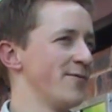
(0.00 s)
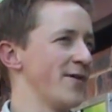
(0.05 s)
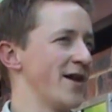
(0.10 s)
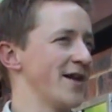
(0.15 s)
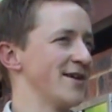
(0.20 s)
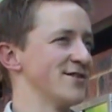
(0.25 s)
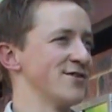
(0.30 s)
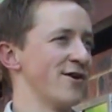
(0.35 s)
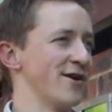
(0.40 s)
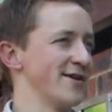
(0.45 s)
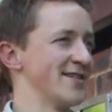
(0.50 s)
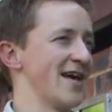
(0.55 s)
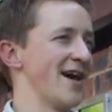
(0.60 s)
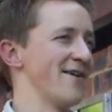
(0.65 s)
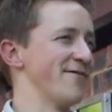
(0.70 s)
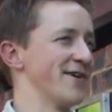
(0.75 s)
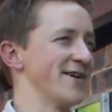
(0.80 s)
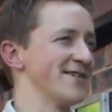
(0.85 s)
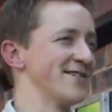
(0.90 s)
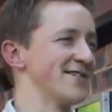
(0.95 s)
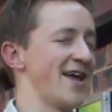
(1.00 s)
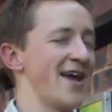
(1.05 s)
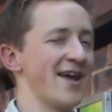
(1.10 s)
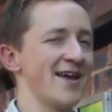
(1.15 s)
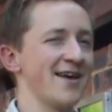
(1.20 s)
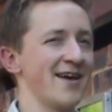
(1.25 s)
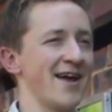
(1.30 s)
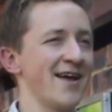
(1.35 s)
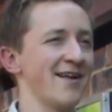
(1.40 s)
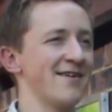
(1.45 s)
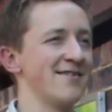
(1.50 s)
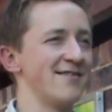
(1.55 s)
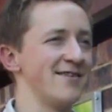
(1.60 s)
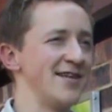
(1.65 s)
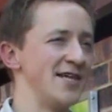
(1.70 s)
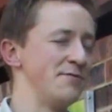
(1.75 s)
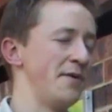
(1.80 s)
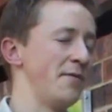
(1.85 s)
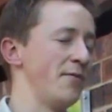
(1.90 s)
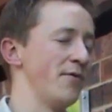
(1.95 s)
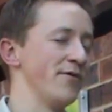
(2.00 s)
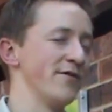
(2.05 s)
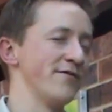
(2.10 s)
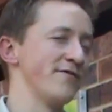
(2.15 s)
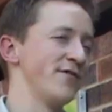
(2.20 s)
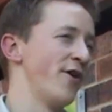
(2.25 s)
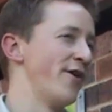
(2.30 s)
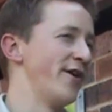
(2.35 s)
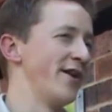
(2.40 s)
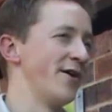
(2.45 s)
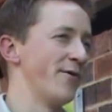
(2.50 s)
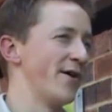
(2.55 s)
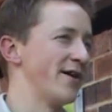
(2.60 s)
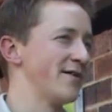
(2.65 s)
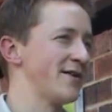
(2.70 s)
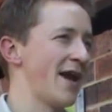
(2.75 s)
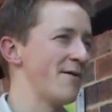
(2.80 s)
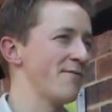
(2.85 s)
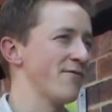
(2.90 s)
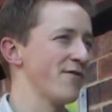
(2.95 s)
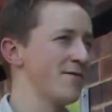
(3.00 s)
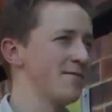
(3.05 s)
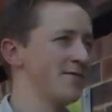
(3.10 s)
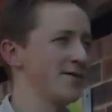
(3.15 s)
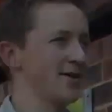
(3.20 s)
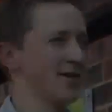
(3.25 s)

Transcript: and it's not a South African snake, and these people have no idea where it came from.